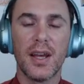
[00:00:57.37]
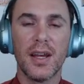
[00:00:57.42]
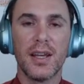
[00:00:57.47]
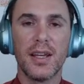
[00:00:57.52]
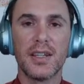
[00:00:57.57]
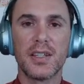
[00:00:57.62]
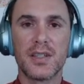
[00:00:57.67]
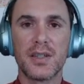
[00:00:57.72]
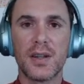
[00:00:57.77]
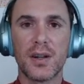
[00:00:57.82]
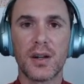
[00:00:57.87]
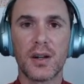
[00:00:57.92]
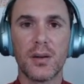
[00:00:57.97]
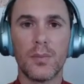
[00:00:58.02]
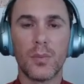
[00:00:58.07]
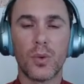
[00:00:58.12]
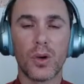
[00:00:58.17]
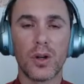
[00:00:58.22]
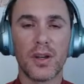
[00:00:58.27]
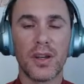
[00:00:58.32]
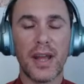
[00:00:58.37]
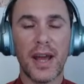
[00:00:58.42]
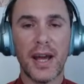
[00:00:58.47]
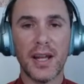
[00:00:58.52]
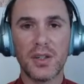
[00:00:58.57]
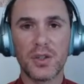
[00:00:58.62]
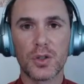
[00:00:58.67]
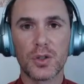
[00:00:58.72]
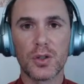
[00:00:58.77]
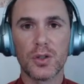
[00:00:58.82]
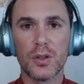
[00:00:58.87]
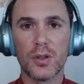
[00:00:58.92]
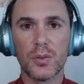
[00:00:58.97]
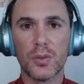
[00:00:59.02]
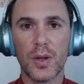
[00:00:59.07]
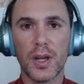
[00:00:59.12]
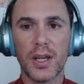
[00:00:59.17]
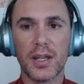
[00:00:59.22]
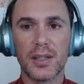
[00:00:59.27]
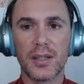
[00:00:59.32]
Is there a more natural
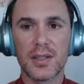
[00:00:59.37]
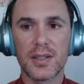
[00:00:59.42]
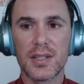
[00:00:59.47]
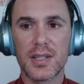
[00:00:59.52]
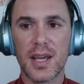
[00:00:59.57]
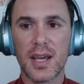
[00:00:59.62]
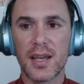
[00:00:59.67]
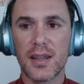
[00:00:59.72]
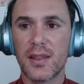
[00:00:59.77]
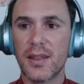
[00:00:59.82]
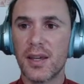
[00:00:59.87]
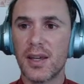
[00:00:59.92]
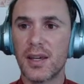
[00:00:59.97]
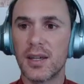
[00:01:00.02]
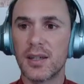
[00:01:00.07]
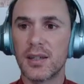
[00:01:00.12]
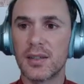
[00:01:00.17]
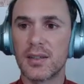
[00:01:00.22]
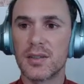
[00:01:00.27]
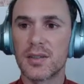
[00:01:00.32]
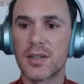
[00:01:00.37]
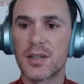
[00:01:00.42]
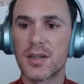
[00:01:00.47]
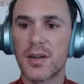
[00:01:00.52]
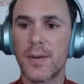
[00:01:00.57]
way to say things?